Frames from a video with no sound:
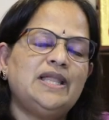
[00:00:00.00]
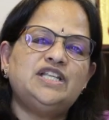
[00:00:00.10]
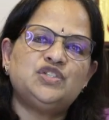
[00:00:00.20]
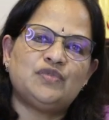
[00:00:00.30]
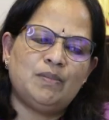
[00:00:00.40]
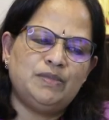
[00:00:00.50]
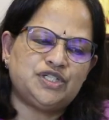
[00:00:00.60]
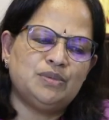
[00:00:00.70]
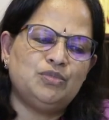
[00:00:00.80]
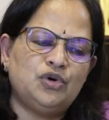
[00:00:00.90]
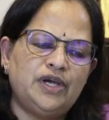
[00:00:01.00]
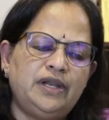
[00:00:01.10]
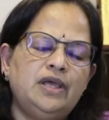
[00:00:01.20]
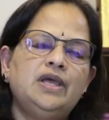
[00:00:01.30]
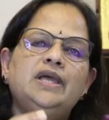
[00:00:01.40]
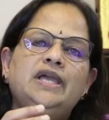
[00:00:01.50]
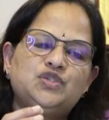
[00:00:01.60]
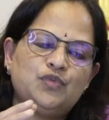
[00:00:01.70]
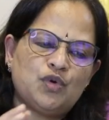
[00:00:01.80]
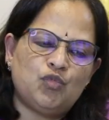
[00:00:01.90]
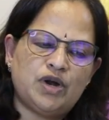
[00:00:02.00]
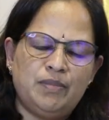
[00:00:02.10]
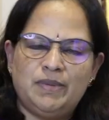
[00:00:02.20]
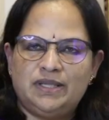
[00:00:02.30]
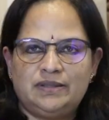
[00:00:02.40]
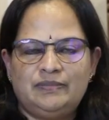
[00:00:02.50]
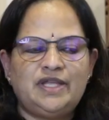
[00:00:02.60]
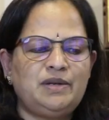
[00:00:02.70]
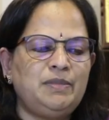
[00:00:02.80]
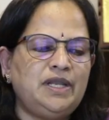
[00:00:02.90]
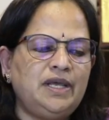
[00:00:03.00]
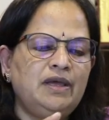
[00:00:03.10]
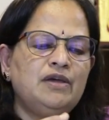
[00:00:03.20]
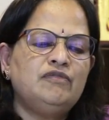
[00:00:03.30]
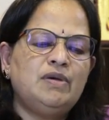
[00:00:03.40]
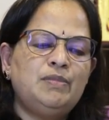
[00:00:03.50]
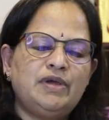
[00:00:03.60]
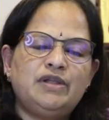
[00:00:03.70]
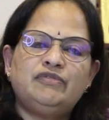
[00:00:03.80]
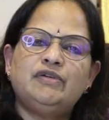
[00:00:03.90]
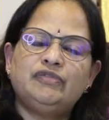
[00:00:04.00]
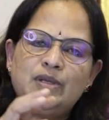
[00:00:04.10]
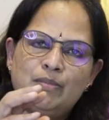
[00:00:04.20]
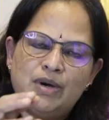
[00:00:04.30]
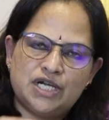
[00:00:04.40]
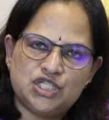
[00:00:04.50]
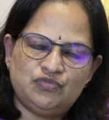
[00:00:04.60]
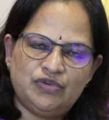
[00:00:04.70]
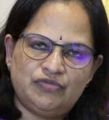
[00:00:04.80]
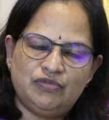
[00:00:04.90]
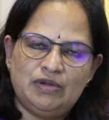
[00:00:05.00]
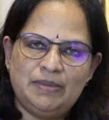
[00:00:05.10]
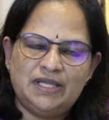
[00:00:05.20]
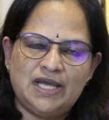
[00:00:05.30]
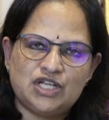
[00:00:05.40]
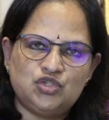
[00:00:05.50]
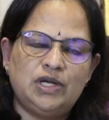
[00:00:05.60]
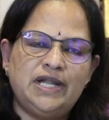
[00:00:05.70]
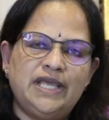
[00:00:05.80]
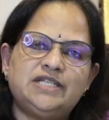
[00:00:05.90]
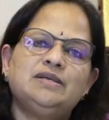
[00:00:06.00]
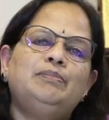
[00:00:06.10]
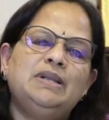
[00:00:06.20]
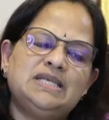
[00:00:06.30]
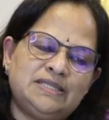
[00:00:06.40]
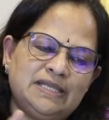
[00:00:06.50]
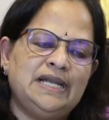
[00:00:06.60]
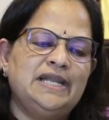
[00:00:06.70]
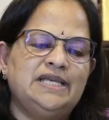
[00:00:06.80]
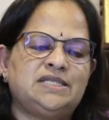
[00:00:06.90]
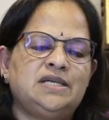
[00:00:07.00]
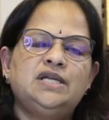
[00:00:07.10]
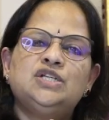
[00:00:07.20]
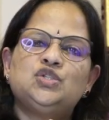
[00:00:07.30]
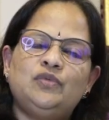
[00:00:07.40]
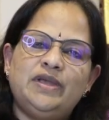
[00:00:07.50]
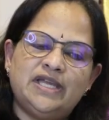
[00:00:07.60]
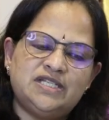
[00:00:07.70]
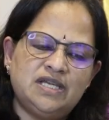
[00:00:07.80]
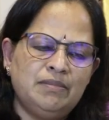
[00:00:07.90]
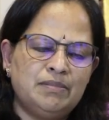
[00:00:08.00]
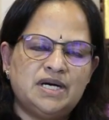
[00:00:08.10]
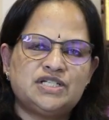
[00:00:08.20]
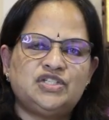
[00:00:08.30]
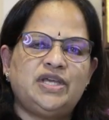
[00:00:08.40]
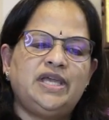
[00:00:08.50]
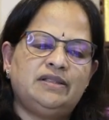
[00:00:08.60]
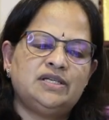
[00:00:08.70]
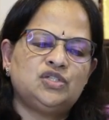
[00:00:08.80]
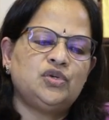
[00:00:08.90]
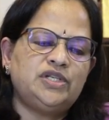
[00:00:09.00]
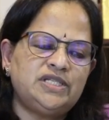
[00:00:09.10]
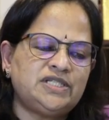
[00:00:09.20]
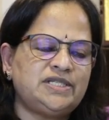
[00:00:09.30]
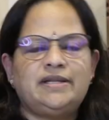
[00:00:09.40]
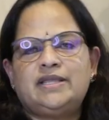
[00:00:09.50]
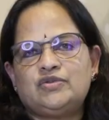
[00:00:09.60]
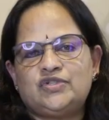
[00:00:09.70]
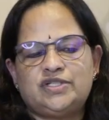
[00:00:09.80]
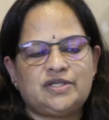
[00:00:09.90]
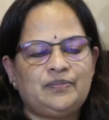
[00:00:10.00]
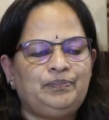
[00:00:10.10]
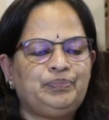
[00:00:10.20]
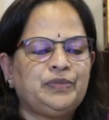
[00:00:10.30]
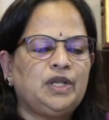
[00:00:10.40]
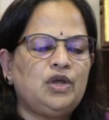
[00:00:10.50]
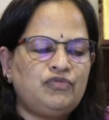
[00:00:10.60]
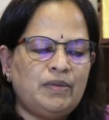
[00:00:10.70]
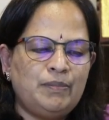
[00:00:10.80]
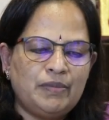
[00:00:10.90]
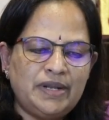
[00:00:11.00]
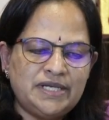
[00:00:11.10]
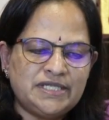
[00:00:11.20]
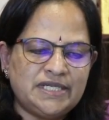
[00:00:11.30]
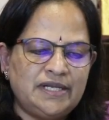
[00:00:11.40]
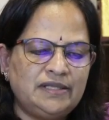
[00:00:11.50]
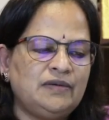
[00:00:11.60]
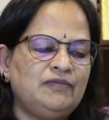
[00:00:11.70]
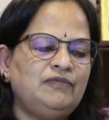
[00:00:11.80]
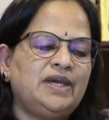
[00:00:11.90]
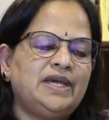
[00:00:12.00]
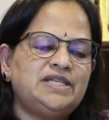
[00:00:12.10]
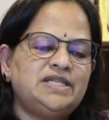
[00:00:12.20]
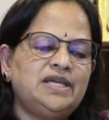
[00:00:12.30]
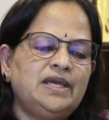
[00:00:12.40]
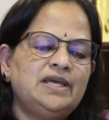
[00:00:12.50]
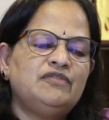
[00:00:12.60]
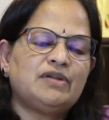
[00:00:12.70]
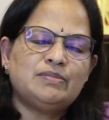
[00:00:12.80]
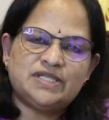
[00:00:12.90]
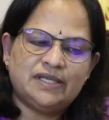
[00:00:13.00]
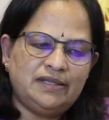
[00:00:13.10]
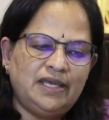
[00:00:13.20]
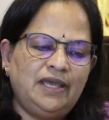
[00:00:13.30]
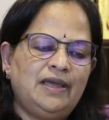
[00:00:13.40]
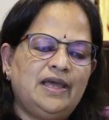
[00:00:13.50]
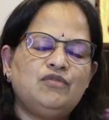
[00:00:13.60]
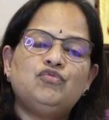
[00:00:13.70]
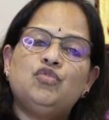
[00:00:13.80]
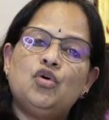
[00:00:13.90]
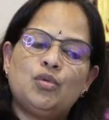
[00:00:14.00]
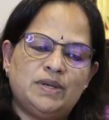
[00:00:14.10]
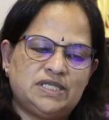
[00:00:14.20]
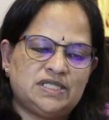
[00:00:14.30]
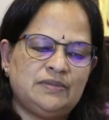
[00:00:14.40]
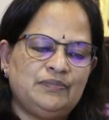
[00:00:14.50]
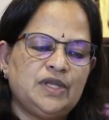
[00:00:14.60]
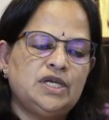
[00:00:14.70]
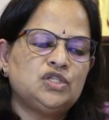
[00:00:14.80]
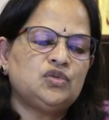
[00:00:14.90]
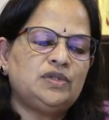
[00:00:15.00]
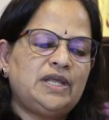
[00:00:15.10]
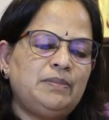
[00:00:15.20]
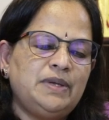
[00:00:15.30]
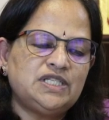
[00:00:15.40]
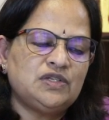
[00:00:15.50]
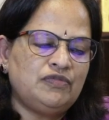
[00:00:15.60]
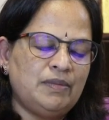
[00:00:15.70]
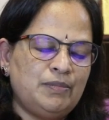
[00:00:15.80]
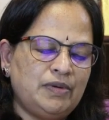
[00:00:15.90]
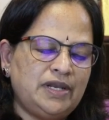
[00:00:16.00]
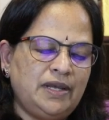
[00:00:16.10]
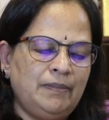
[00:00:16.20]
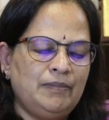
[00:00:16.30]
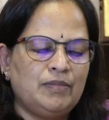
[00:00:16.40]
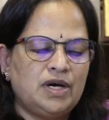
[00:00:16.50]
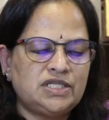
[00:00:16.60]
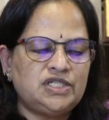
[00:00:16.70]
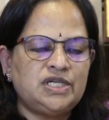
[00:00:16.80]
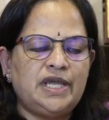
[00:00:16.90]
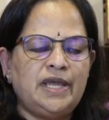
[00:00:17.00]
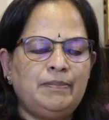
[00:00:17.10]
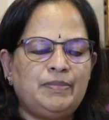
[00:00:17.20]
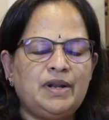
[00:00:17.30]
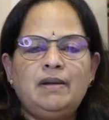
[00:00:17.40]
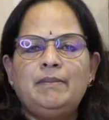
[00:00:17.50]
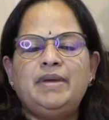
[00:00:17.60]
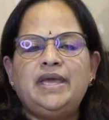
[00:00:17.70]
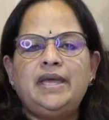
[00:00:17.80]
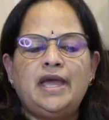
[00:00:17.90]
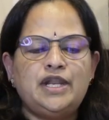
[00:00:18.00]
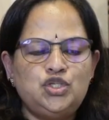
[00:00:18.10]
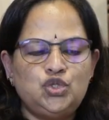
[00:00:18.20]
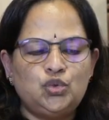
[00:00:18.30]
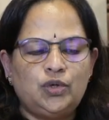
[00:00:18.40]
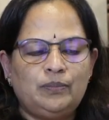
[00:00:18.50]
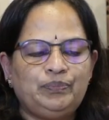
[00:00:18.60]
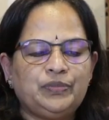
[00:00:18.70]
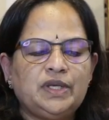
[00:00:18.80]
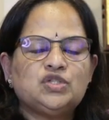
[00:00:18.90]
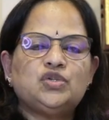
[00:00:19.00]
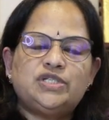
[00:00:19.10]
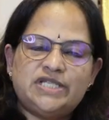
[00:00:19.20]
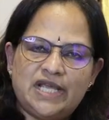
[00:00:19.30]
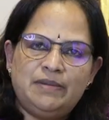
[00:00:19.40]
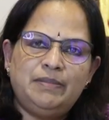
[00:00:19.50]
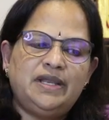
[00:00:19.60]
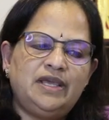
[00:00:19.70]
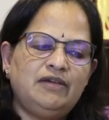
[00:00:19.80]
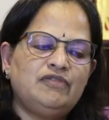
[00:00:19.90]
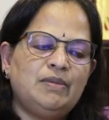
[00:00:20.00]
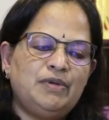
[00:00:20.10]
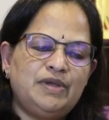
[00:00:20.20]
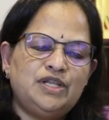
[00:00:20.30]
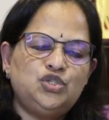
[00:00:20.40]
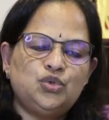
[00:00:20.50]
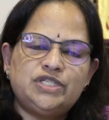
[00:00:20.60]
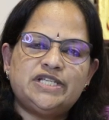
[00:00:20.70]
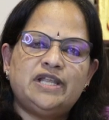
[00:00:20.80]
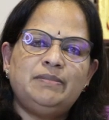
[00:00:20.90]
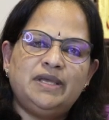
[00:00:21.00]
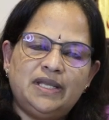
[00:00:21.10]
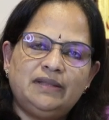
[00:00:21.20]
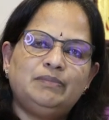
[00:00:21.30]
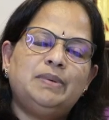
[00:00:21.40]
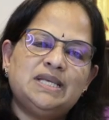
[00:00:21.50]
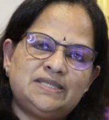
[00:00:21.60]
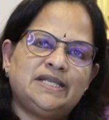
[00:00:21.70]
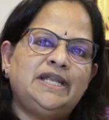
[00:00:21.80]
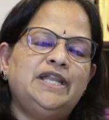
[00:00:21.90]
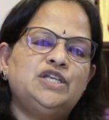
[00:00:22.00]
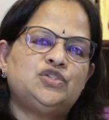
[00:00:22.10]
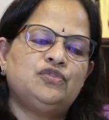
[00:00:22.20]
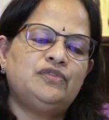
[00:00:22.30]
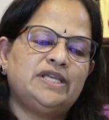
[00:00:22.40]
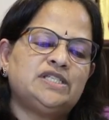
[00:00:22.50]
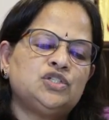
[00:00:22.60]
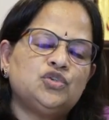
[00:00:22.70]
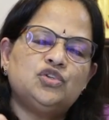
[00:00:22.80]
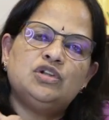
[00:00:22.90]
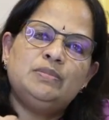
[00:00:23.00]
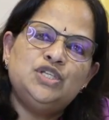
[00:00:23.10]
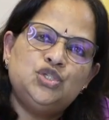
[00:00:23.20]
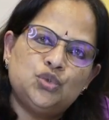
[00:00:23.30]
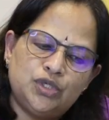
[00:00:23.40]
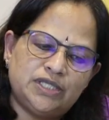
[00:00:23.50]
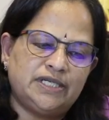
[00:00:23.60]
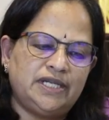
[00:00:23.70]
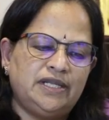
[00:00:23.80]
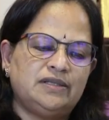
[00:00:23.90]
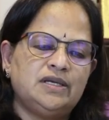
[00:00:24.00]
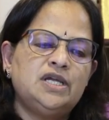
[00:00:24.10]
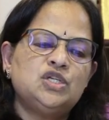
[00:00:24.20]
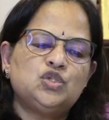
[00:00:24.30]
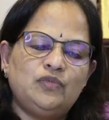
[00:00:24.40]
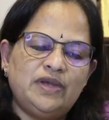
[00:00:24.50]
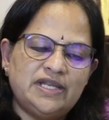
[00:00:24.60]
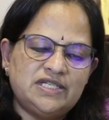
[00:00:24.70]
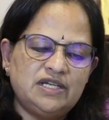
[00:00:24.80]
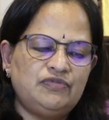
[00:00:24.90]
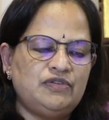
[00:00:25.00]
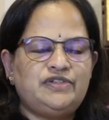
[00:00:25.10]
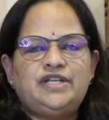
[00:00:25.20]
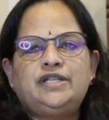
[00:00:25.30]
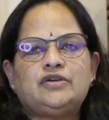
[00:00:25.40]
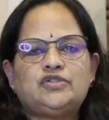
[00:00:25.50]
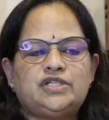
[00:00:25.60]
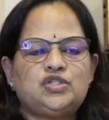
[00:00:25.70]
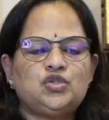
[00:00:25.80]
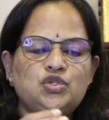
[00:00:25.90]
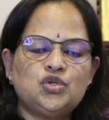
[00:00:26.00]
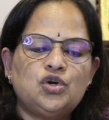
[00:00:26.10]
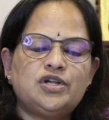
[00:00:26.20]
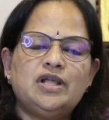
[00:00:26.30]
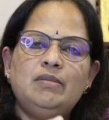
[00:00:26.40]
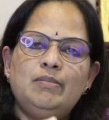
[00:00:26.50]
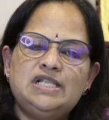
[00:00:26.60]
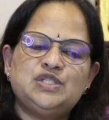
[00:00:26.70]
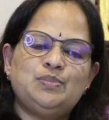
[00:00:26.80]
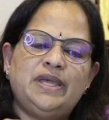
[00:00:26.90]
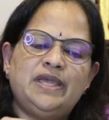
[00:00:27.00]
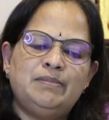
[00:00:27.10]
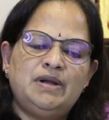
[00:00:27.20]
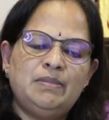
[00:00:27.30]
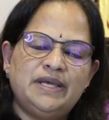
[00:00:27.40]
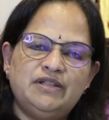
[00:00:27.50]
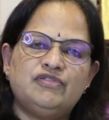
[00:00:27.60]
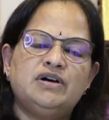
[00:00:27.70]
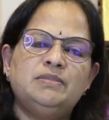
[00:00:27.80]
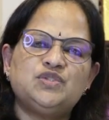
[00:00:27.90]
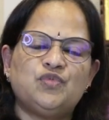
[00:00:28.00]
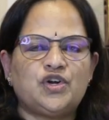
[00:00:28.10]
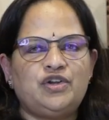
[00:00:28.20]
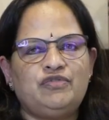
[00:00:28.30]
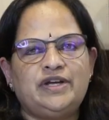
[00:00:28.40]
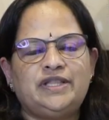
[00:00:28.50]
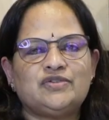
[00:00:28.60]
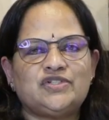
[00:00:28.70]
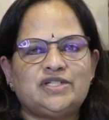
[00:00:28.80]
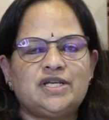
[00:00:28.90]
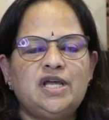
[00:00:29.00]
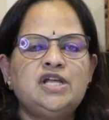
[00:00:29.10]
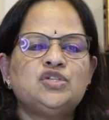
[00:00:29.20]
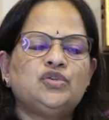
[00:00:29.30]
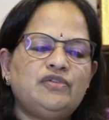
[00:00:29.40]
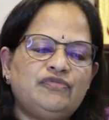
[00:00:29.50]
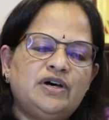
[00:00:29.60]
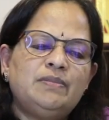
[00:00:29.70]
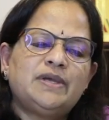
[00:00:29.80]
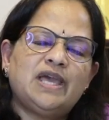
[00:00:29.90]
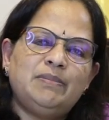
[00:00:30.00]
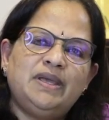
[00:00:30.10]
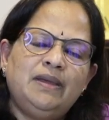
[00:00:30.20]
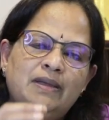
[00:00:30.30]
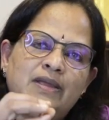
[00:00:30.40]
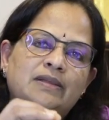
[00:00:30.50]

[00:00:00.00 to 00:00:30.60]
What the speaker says: that is from Mr. Mohan, it's for 1 month. That meaning February 5th, March 5th will be the actual date plus 3 days. So we are getting March 8th. So it is 10,000. Now February 10th we are getting from Sati and 4 months. So that means February, March, April, May and June. So 10 meaning February, June 10 meaning plus 3 days of grace. So it will be June 13th. So we are getting 15,000. So total bills payable by the firm is 45,000. So the firm can be